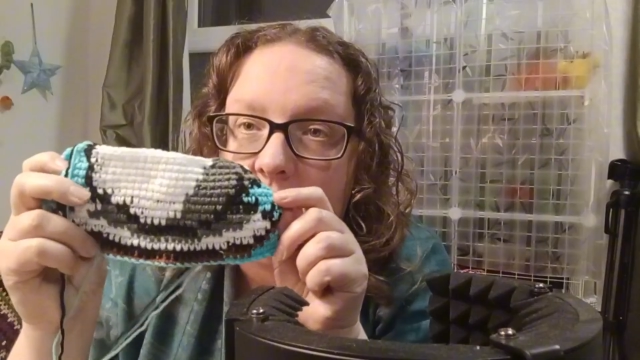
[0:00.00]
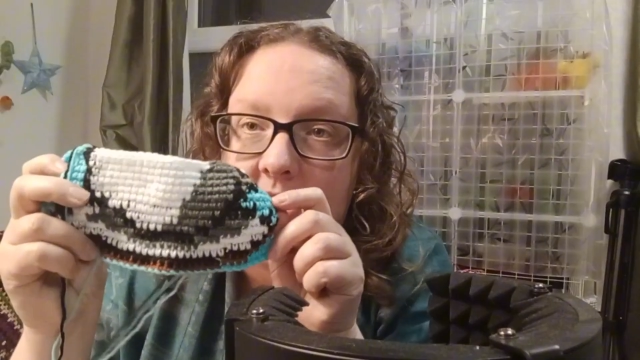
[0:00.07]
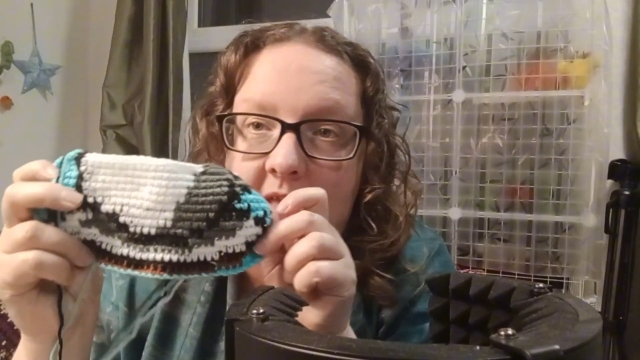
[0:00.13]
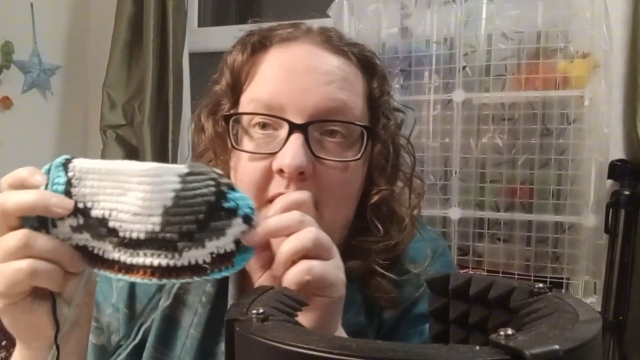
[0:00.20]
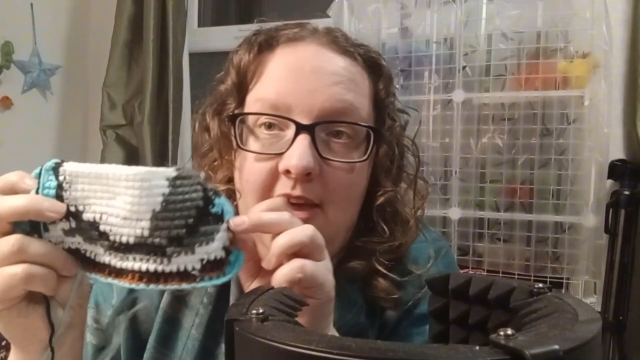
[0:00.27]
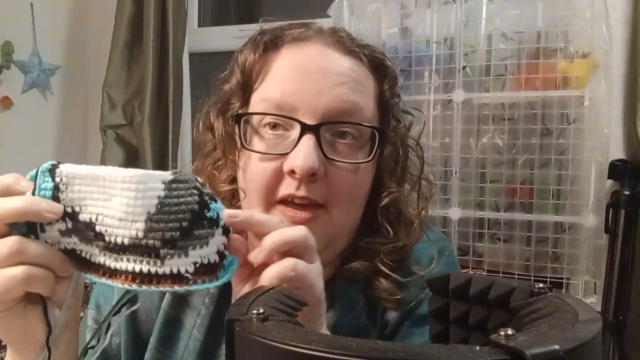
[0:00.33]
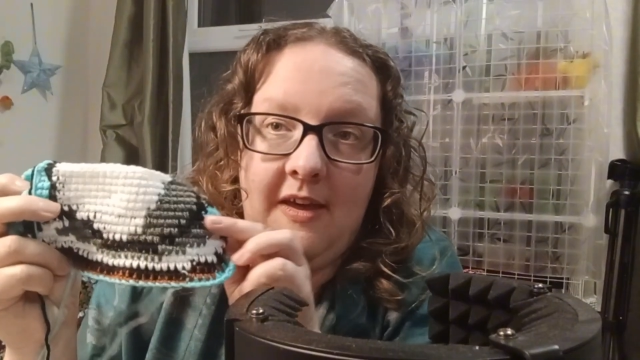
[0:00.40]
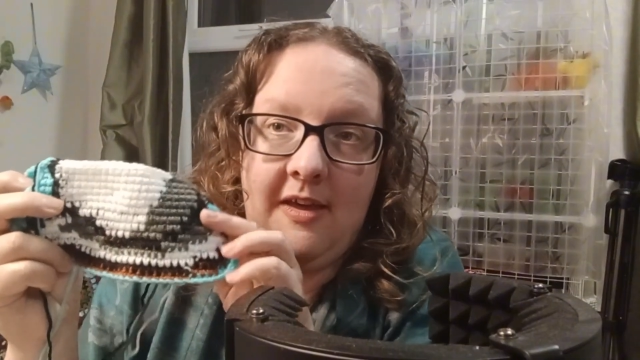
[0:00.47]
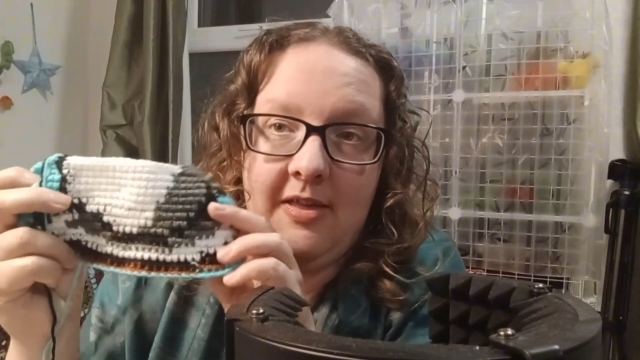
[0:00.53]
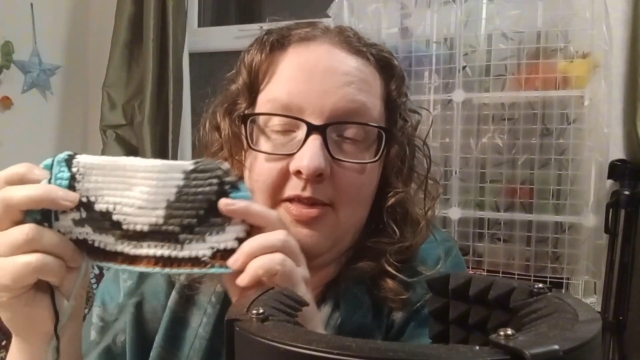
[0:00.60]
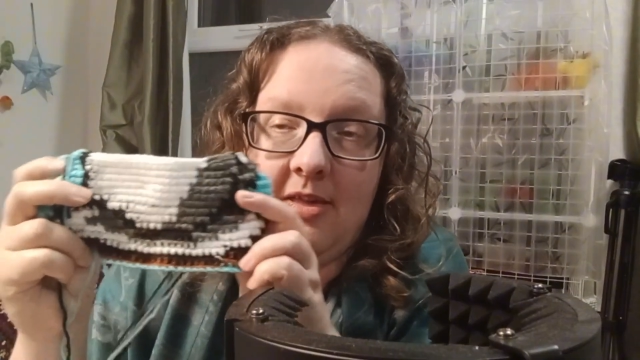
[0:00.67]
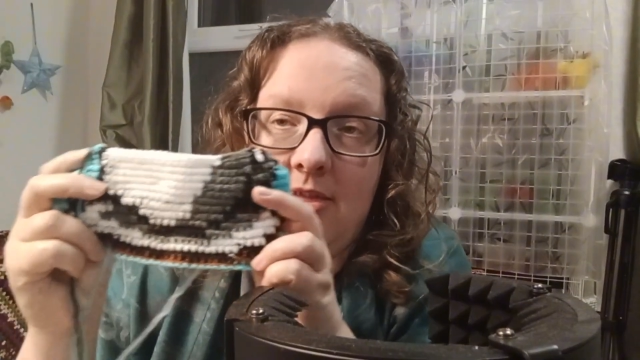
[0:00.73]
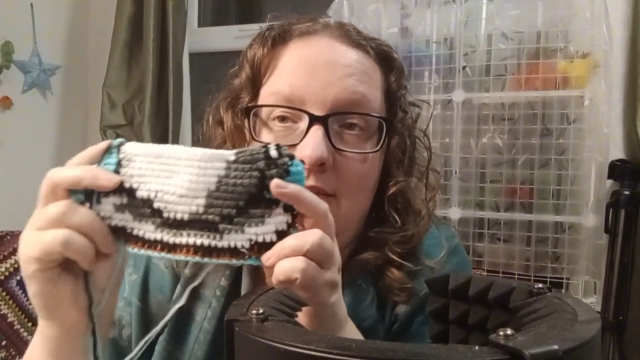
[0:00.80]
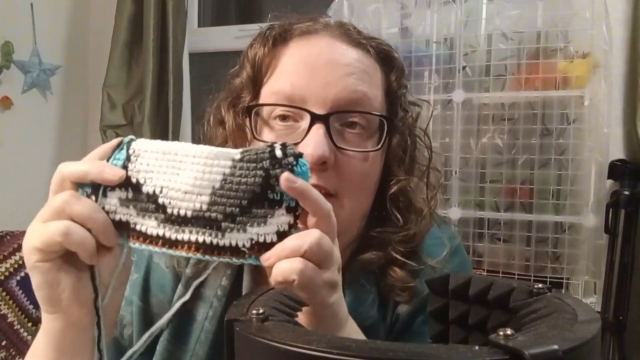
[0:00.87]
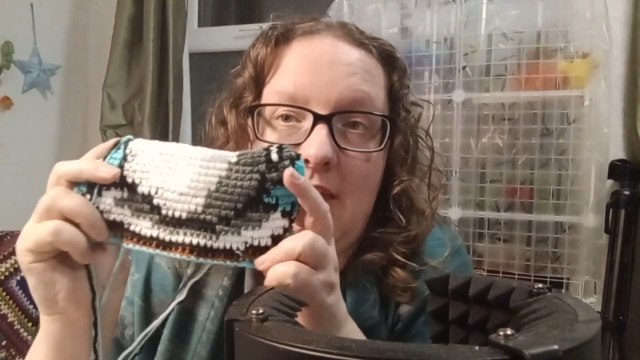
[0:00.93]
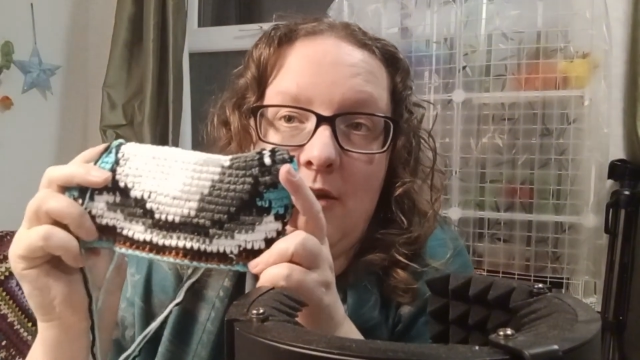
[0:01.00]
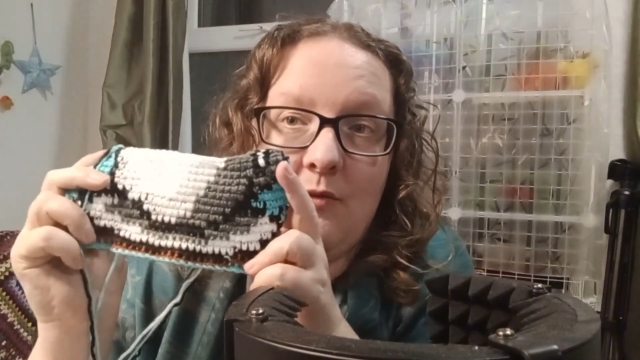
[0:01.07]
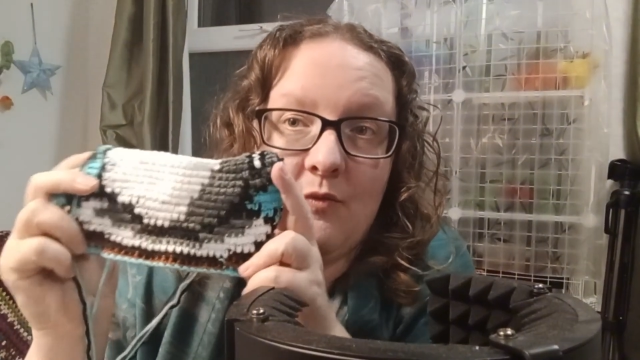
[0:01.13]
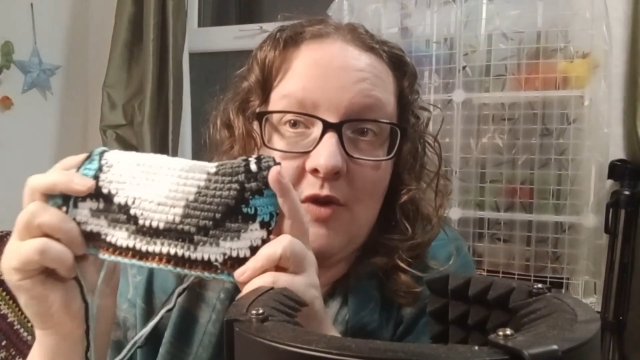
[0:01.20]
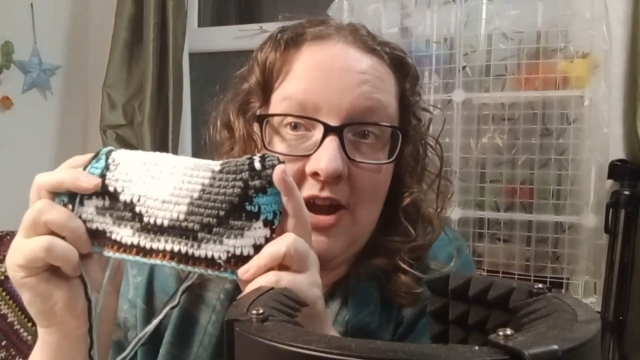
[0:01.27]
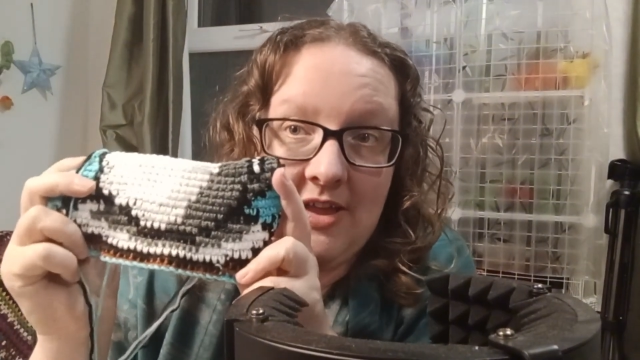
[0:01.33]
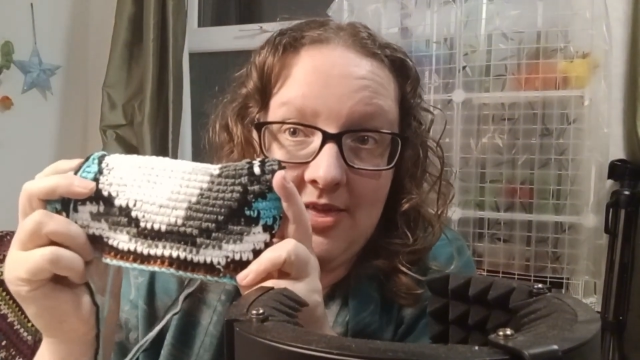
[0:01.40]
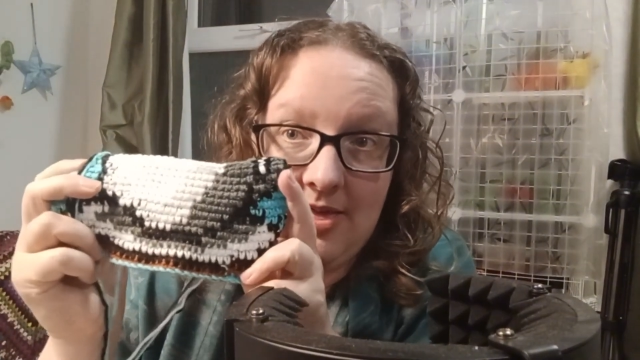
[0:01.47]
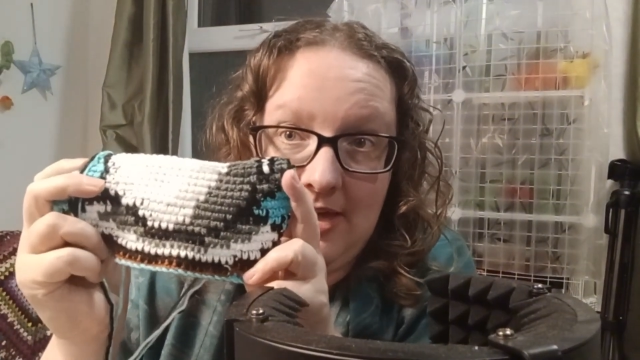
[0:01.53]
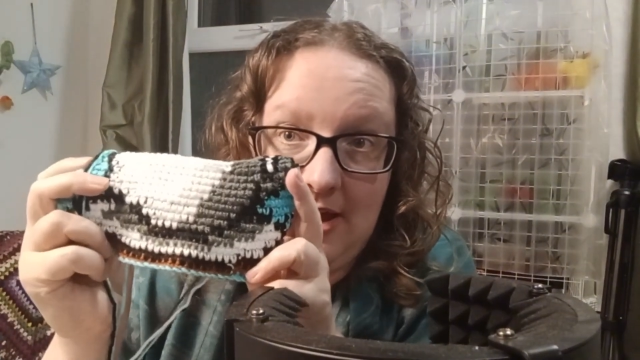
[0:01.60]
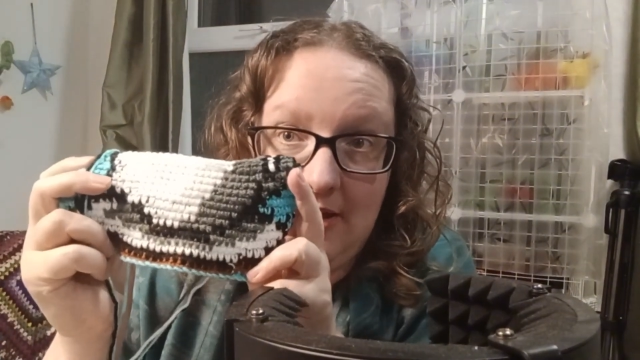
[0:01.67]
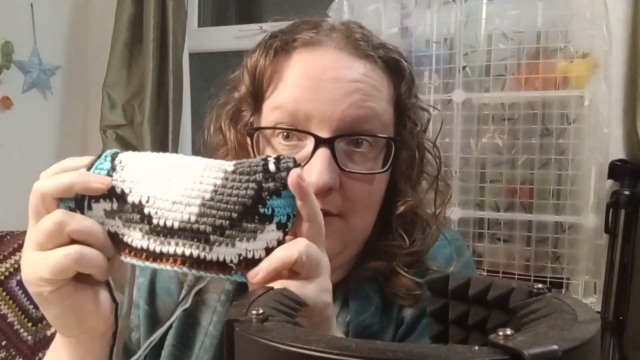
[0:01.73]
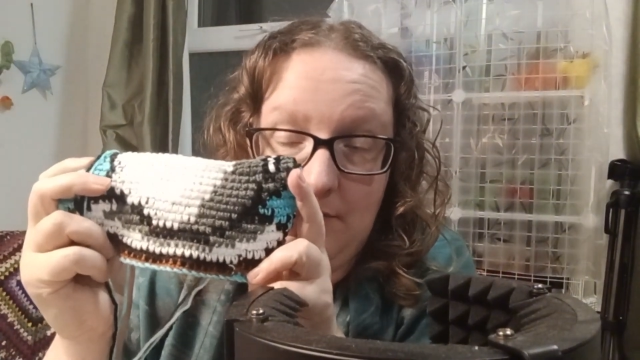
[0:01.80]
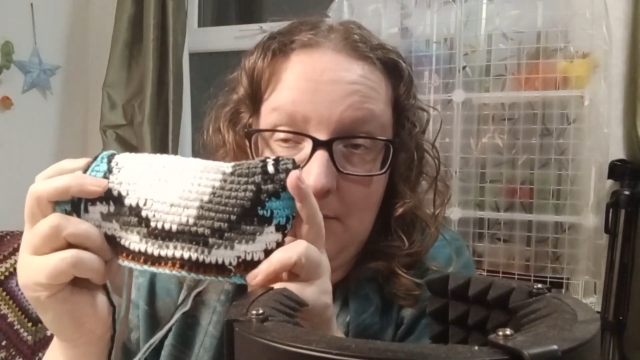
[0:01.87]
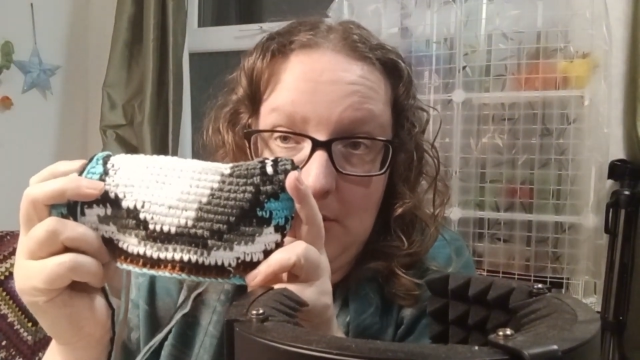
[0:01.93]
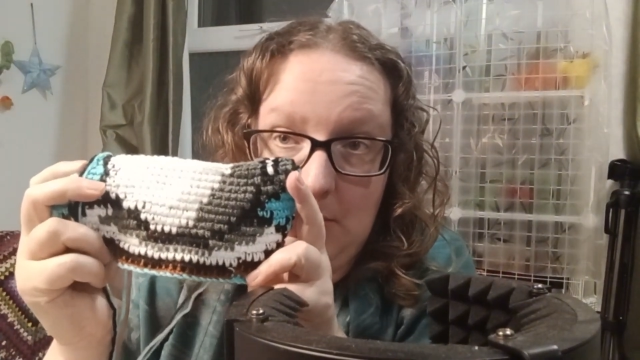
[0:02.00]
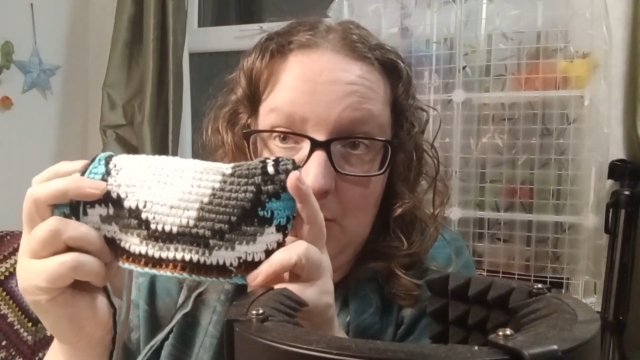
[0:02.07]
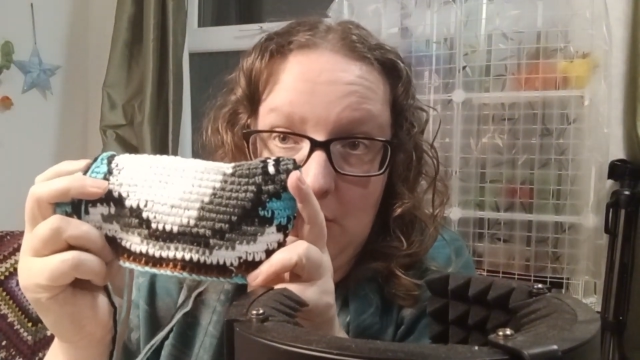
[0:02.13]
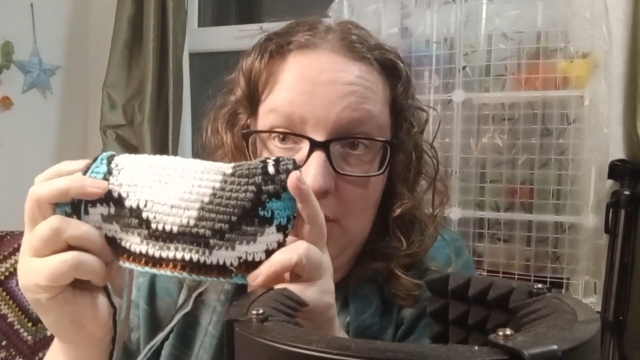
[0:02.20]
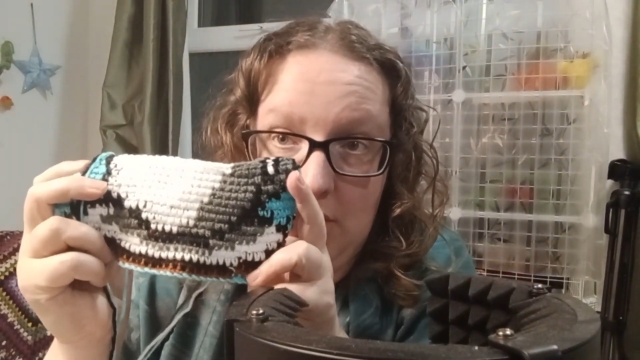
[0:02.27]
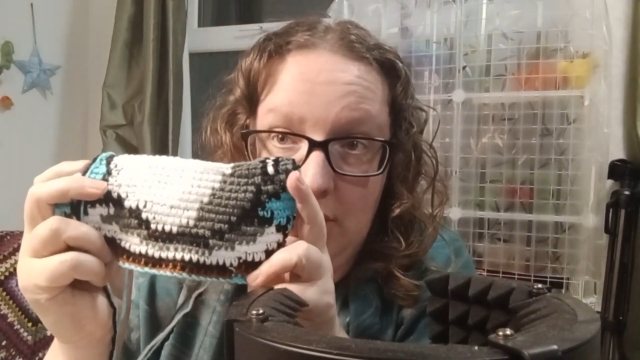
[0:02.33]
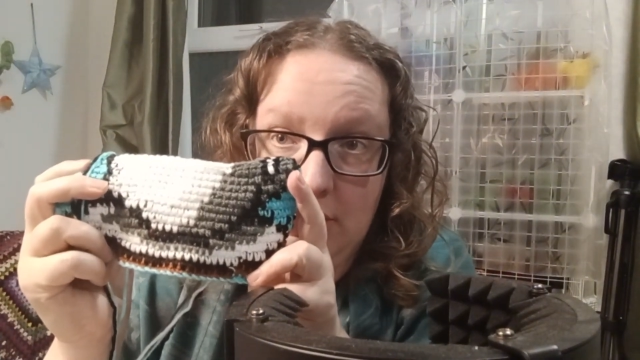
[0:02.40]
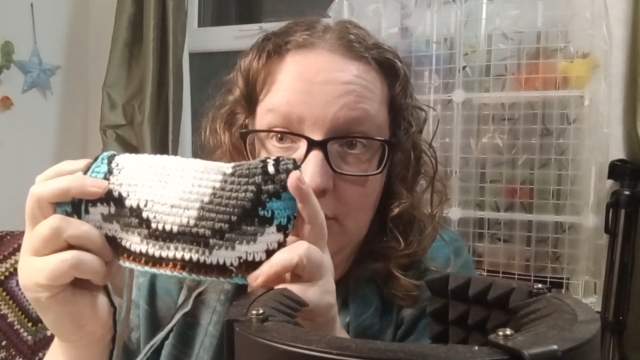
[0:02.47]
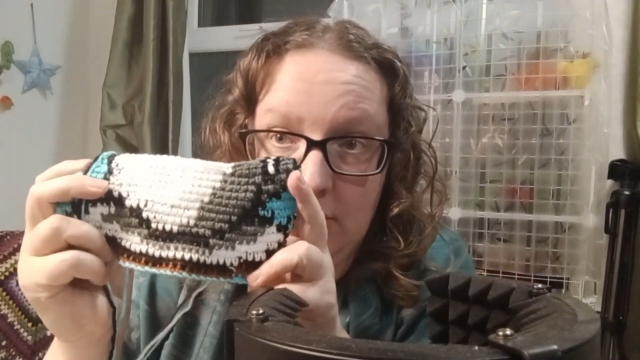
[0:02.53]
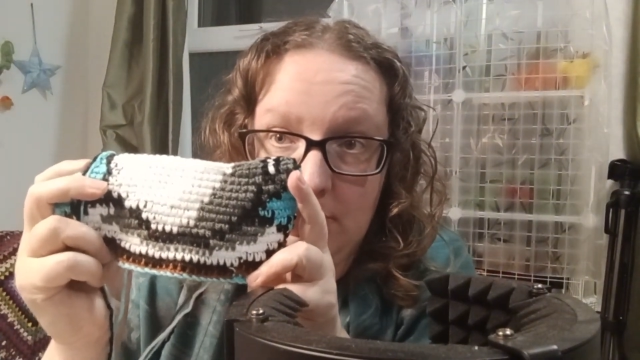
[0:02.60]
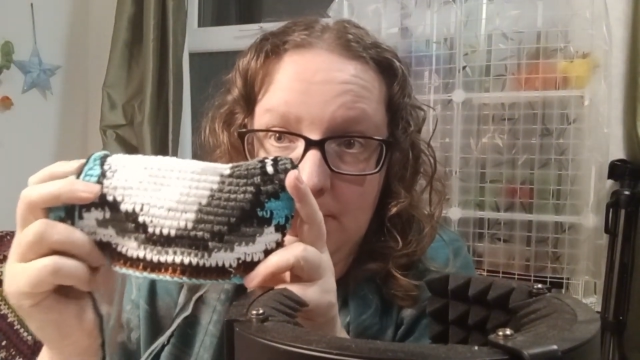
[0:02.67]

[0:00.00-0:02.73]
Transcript: this is the right side of my work